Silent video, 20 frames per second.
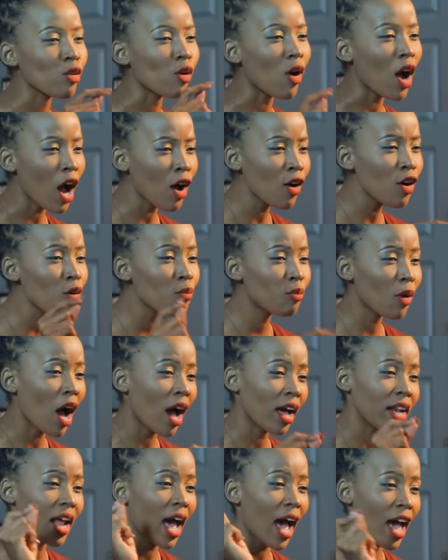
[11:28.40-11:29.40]
So how
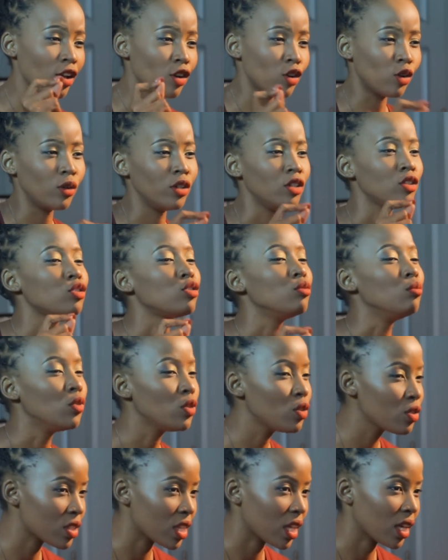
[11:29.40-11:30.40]
about I go into
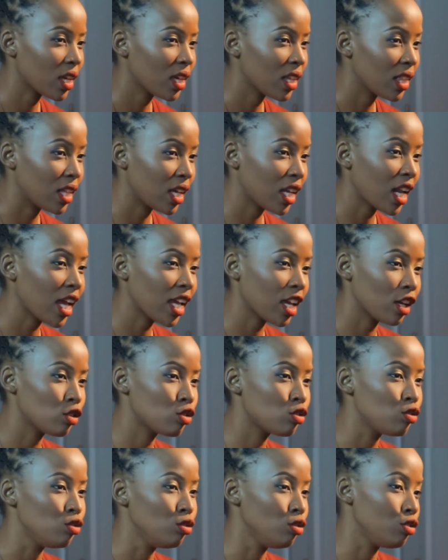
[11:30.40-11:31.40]
music? Then I
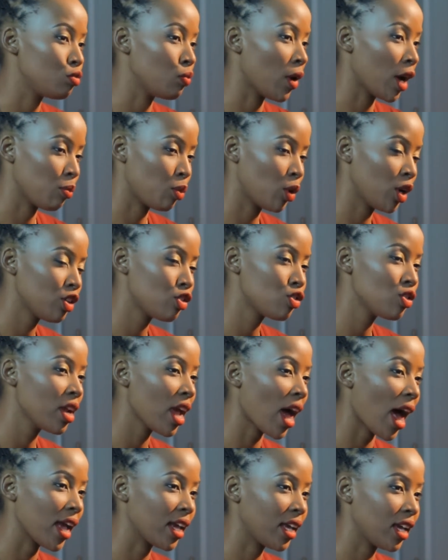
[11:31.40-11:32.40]
get to use my
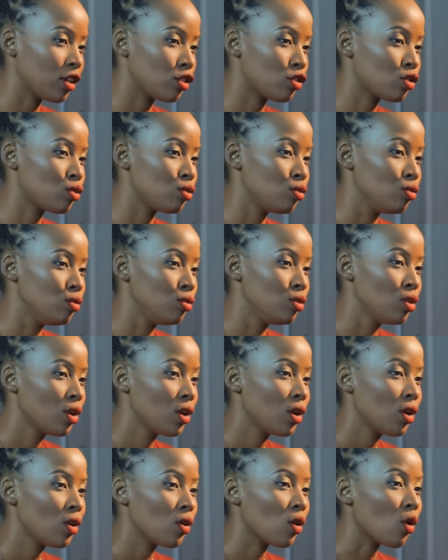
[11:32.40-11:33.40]
poetry, I get
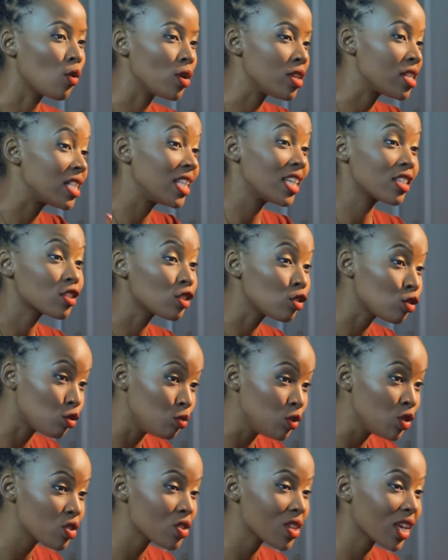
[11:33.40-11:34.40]
to always listen
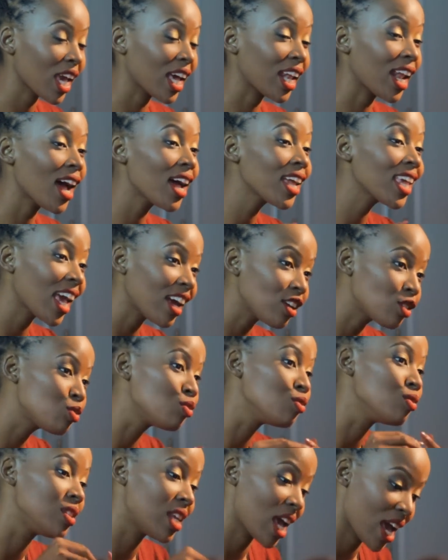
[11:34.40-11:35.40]
to music, and I get
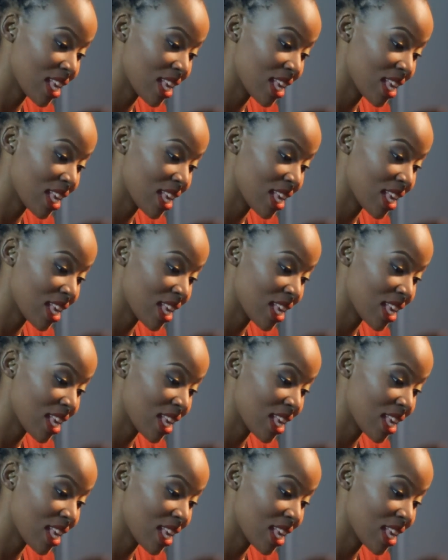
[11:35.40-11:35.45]
to